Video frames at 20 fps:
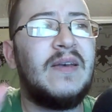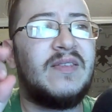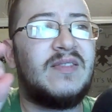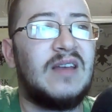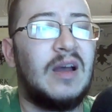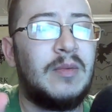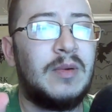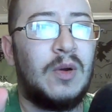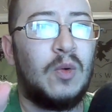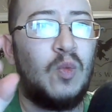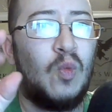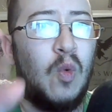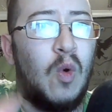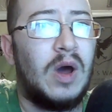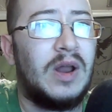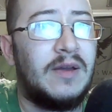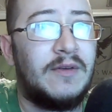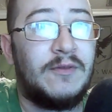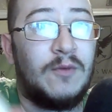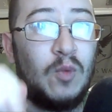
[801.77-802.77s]

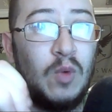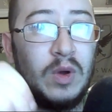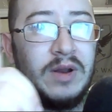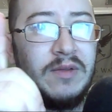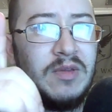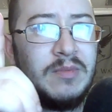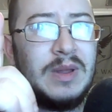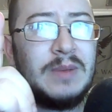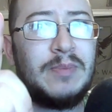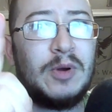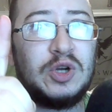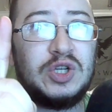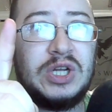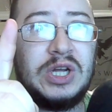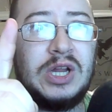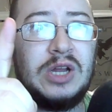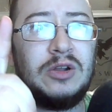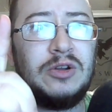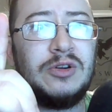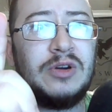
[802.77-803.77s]
One of them in
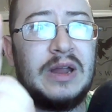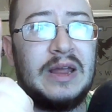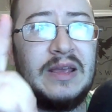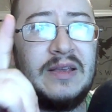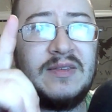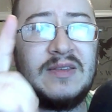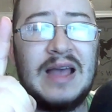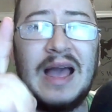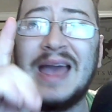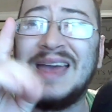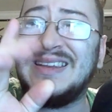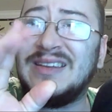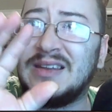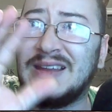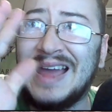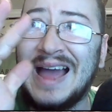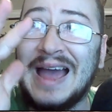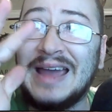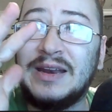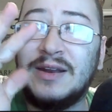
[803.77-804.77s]
particular is kind
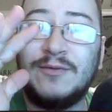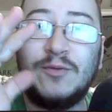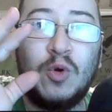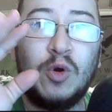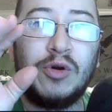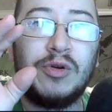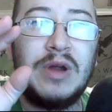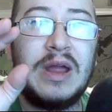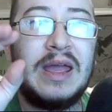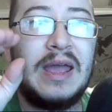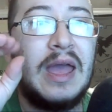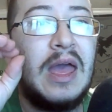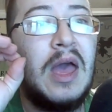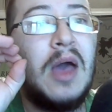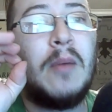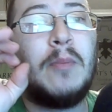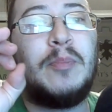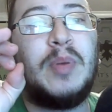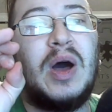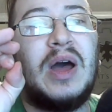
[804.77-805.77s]
of worrying,
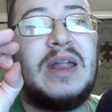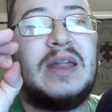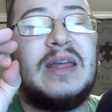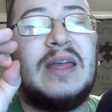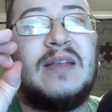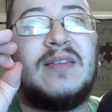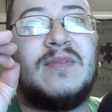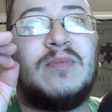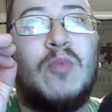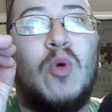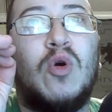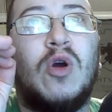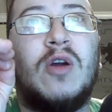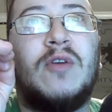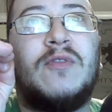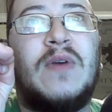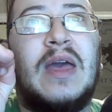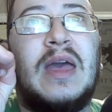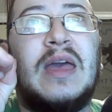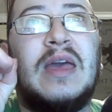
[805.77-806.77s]
but it's more of
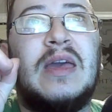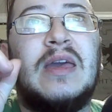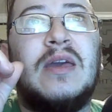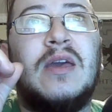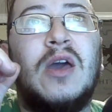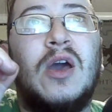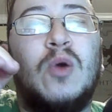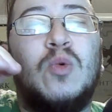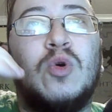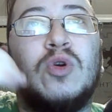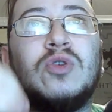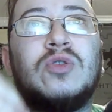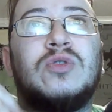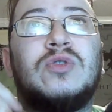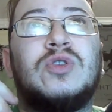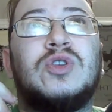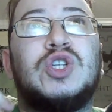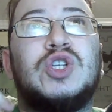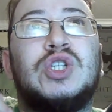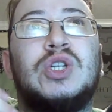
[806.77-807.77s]
a
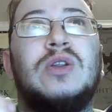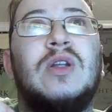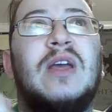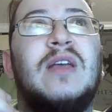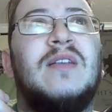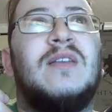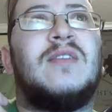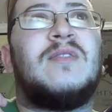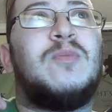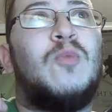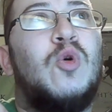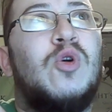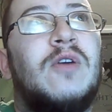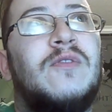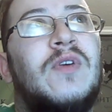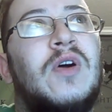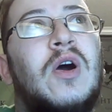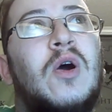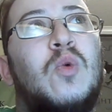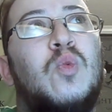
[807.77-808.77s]

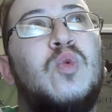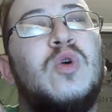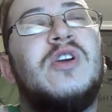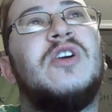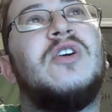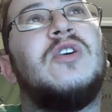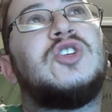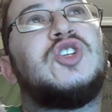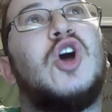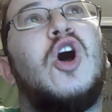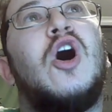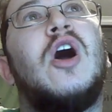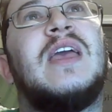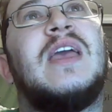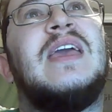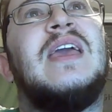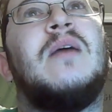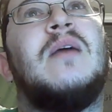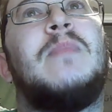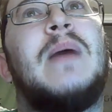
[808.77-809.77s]
we're
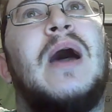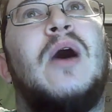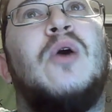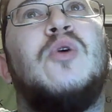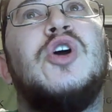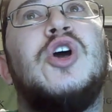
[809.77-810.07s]
talking about